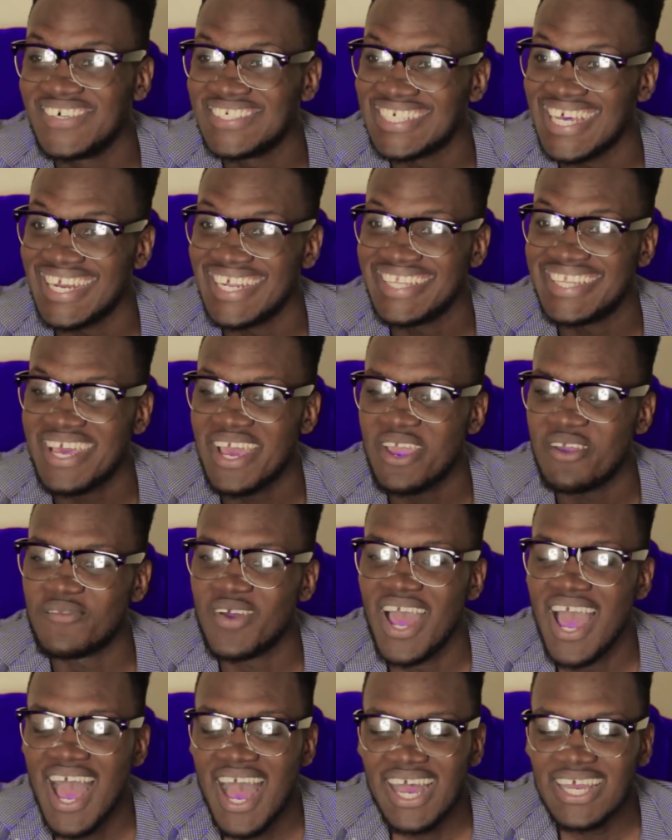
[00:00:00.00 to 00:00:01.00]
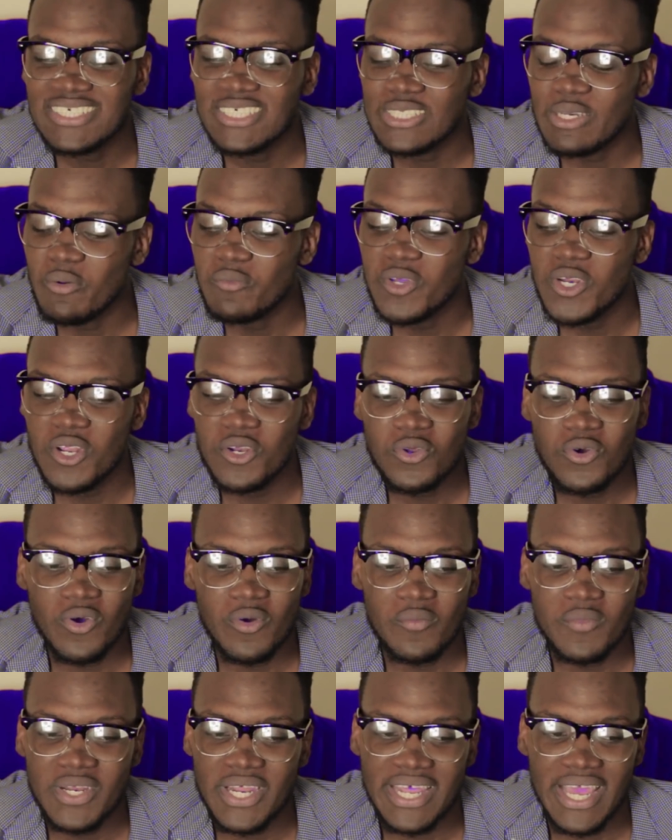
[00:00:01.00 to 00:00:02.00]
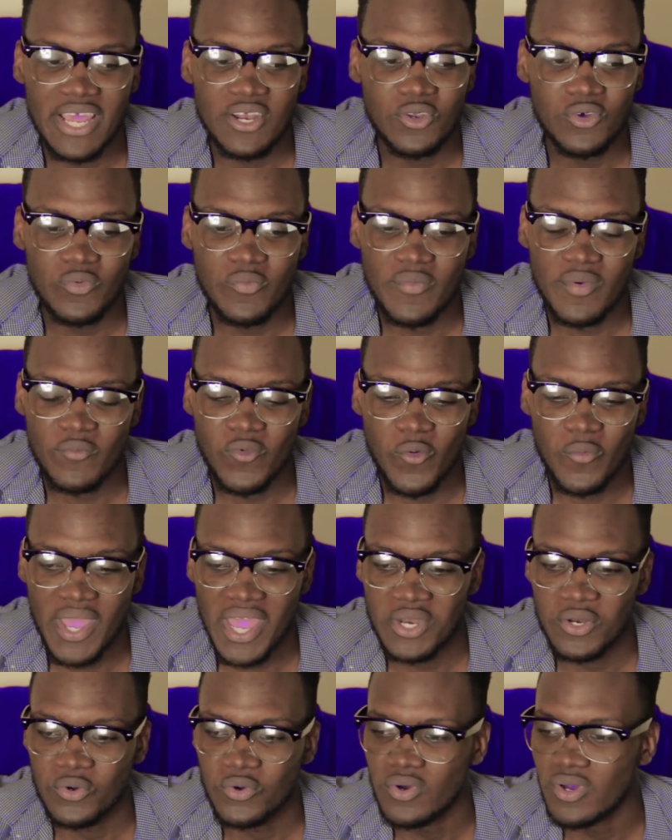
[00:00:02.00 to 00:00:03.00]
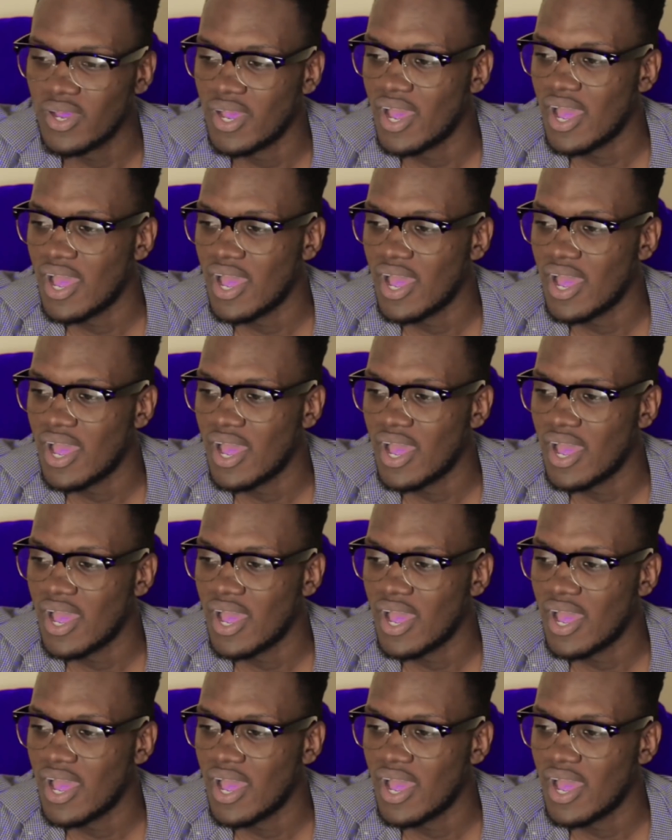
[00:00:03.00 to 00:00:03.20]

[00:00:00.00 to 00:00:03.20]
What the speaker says: was at the time. And so I don't know what I do, what I do.